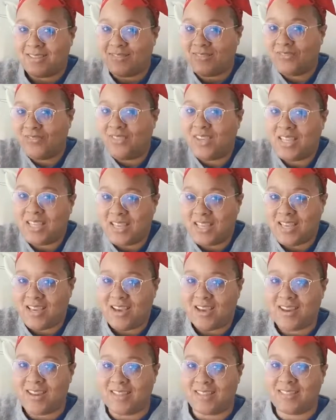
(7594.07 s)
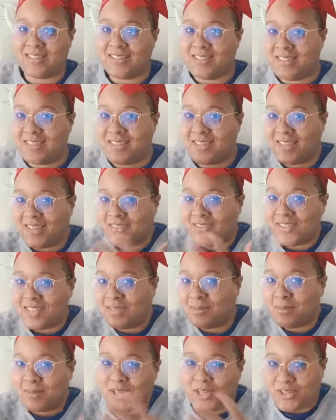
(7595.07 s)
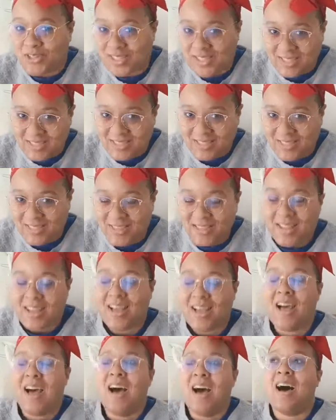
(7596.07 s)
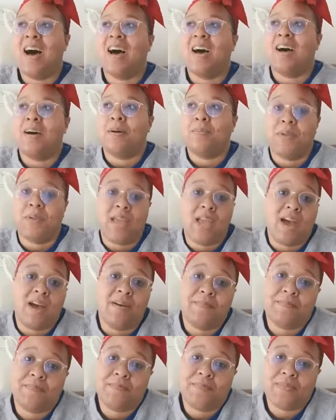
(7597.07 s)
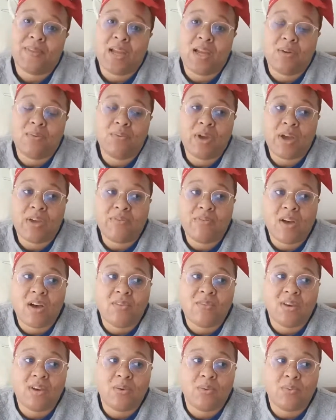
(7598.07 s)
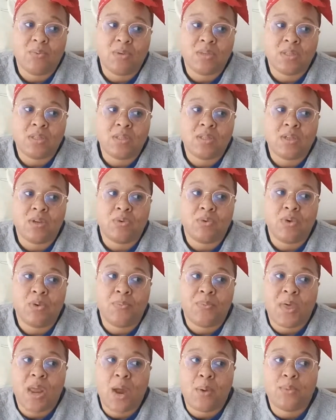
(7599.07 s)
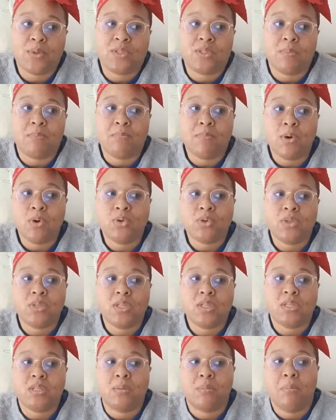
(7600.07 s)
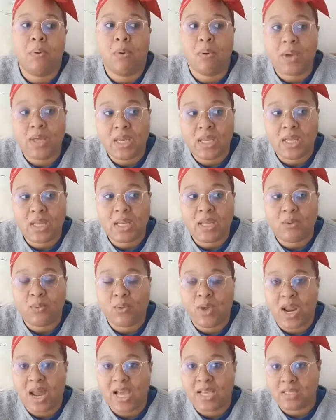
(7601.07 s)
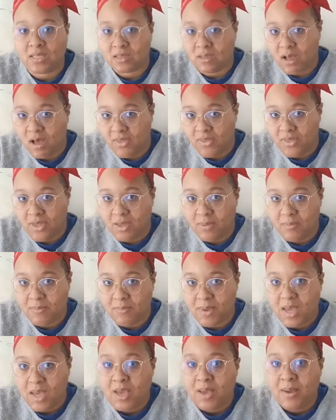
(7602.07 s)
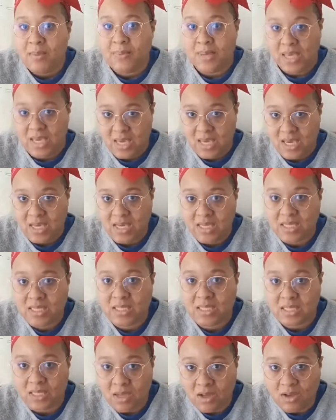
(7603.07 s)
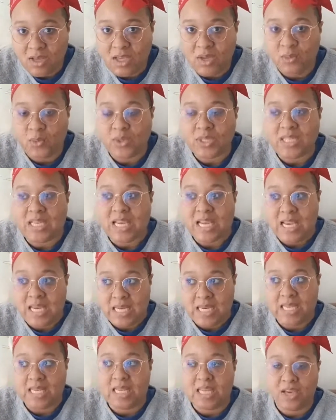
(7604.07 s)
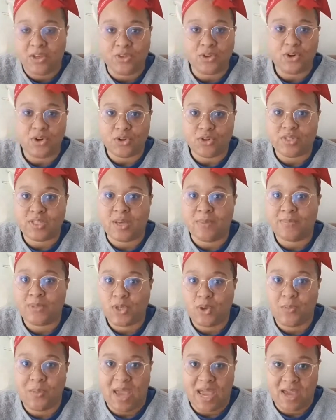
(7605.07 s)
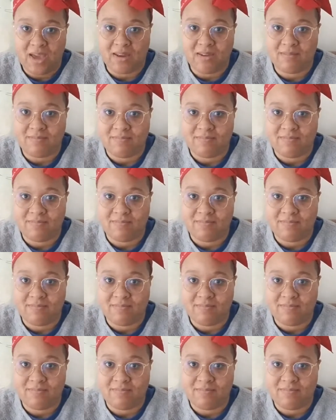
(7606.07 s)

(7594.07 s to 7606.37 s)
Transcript: Feed the audience. Give us some energy. But yeah, Red Velvet was the group that I was the most disappointed when I saw them because Seulgi was eating the other girls up so bad.